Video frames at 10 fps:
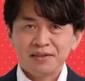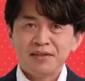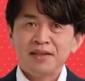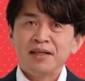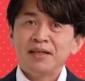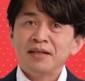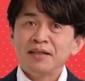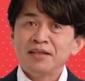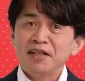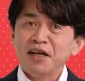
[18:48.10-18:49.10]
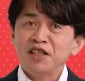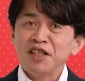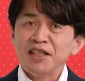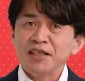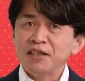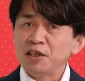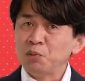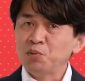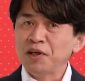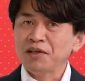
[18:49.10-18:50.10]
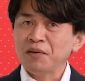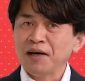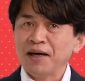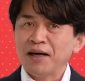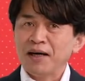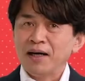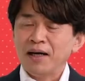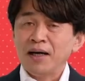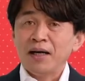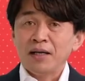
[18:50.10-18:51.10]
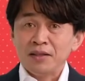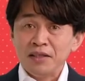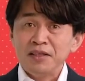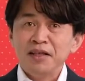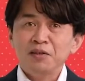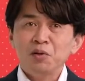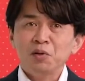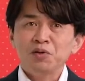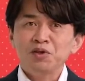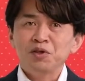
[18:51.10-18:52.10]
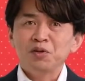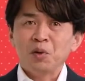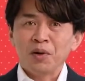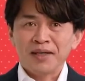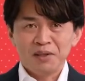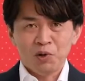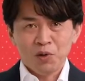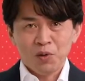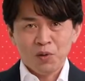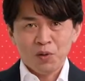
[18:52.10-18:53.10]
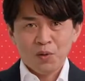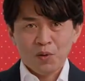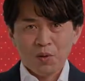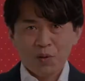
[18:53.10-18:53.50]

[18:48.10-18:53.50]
an interesting library of games that I feel like doesn't get re-released a whole lot, but of course it was